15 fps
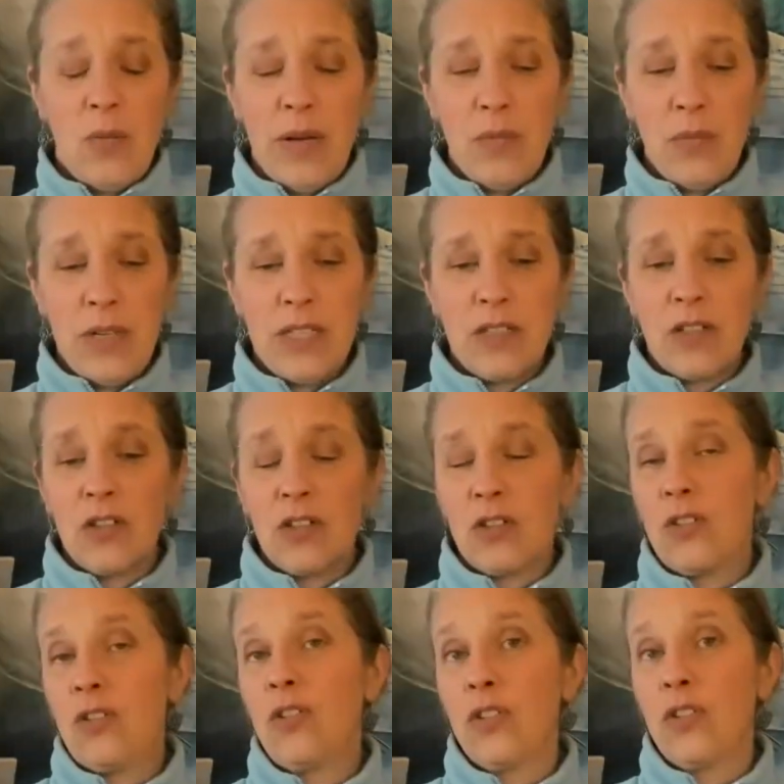we
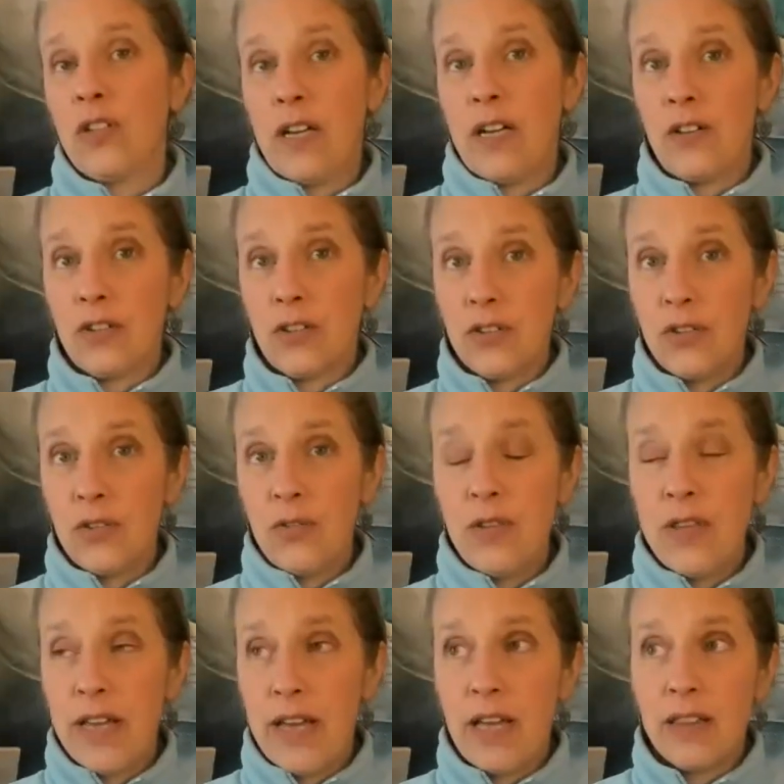start to learn how to
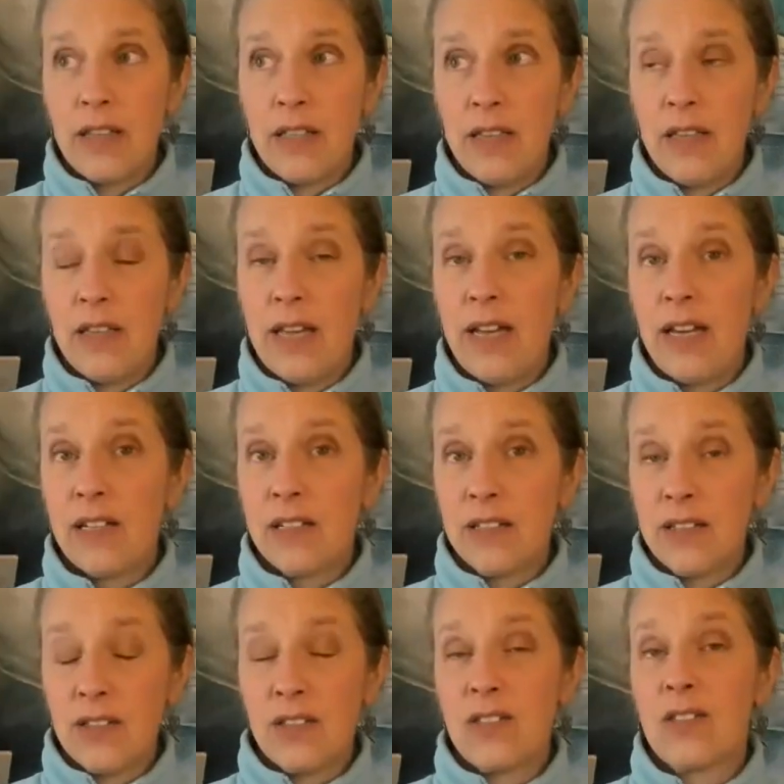do that, then that
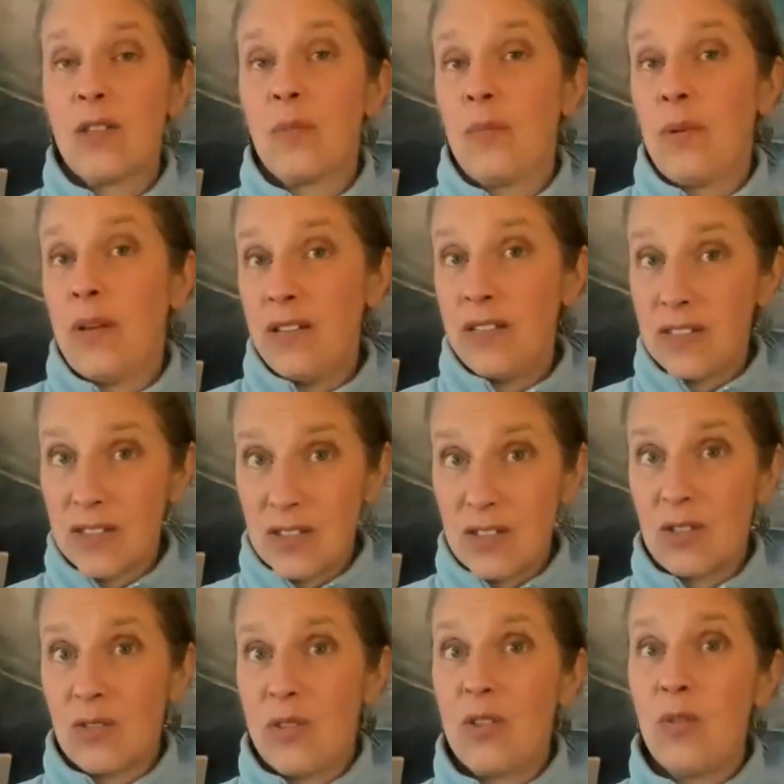is the
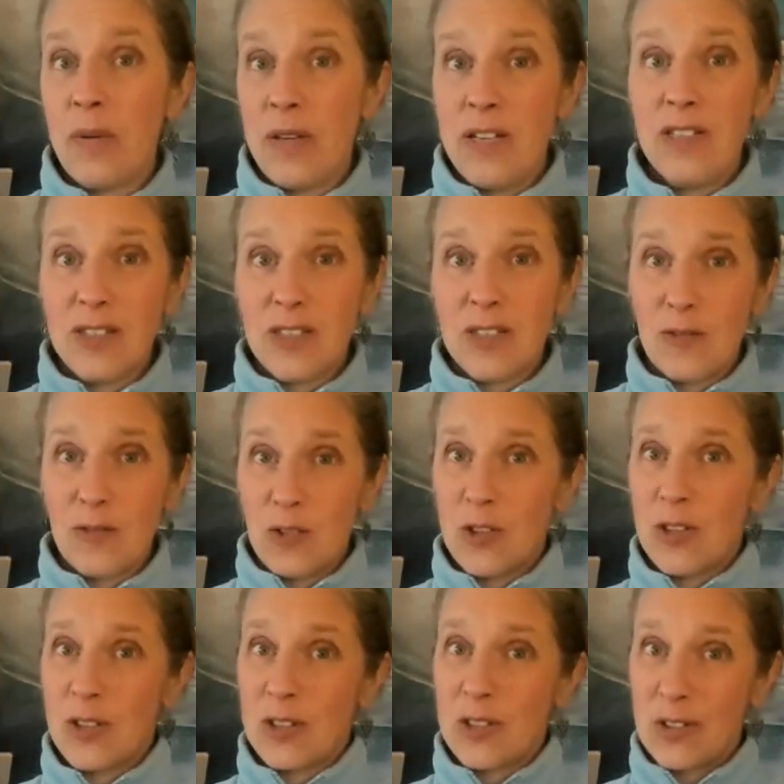basis, the real basis
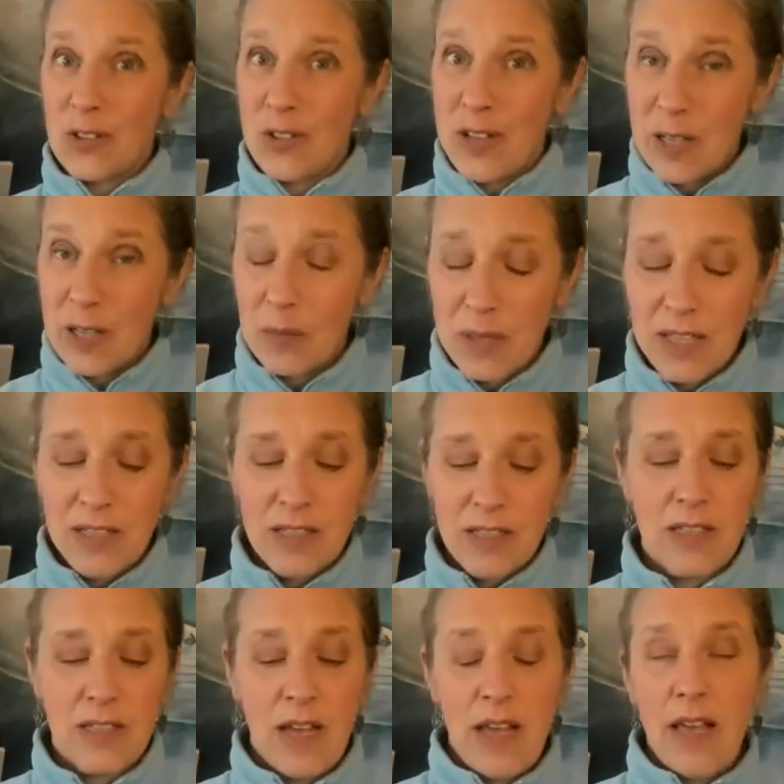for creating
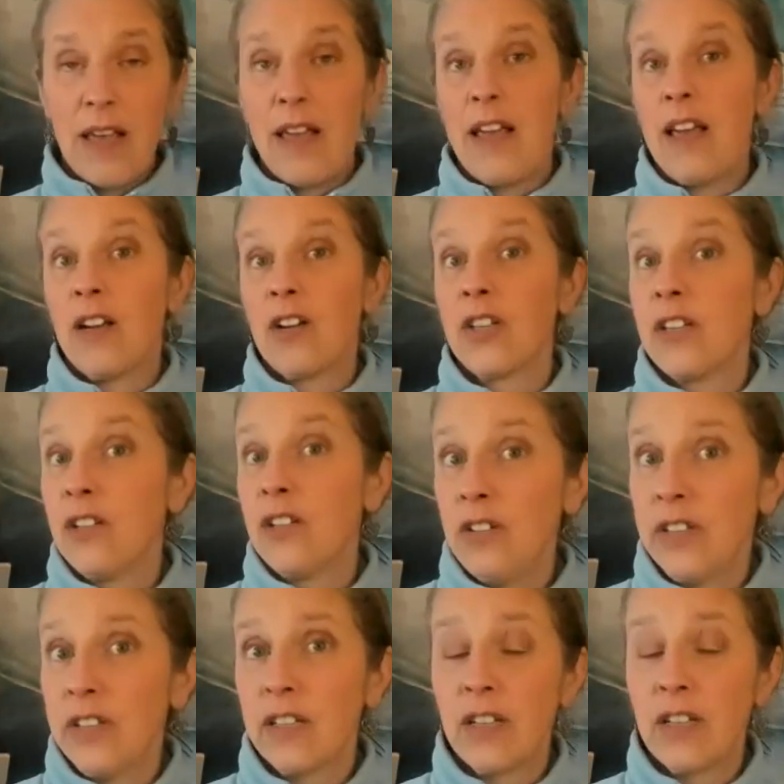peace and
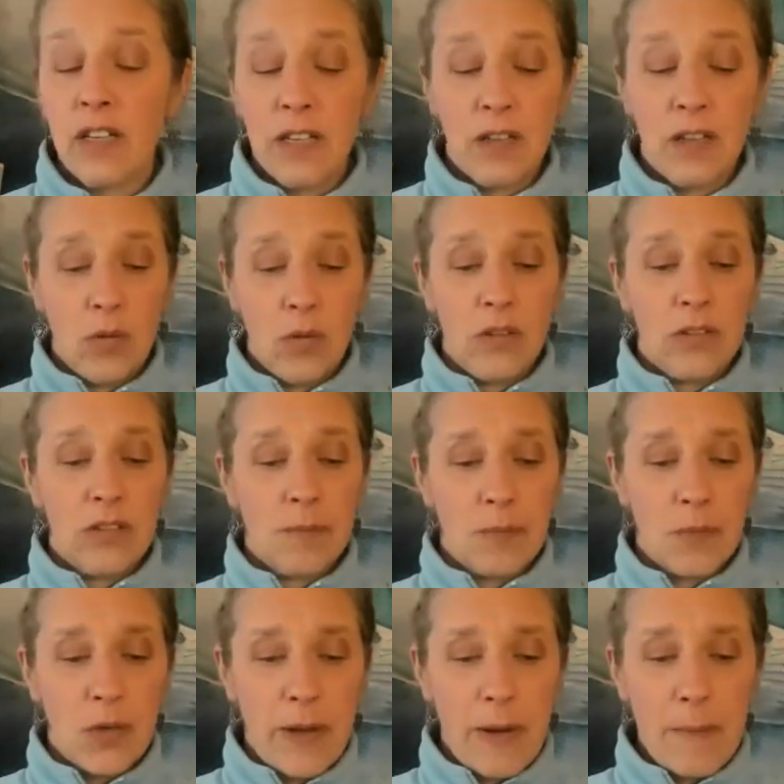healing in the world.
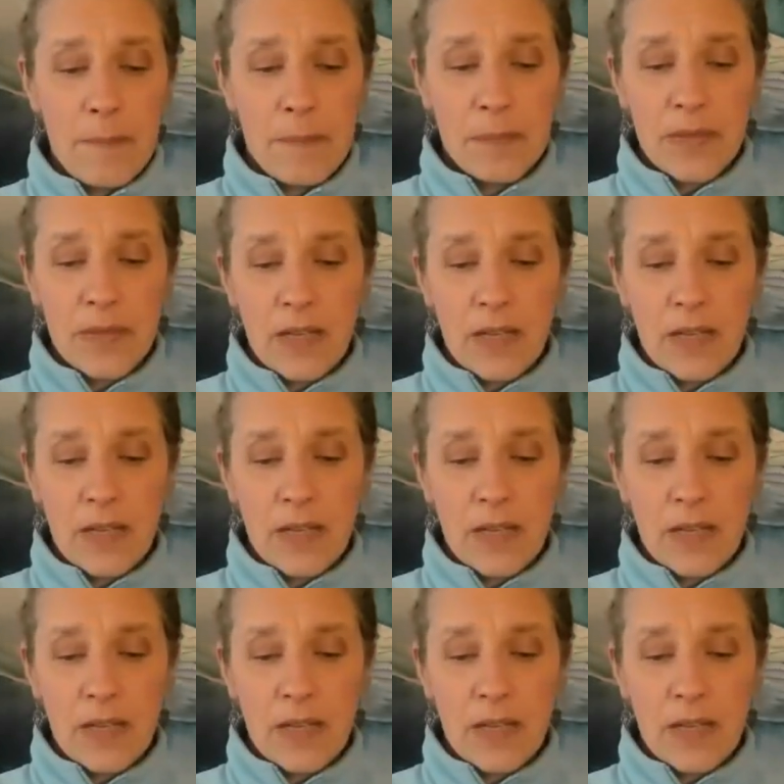Okay.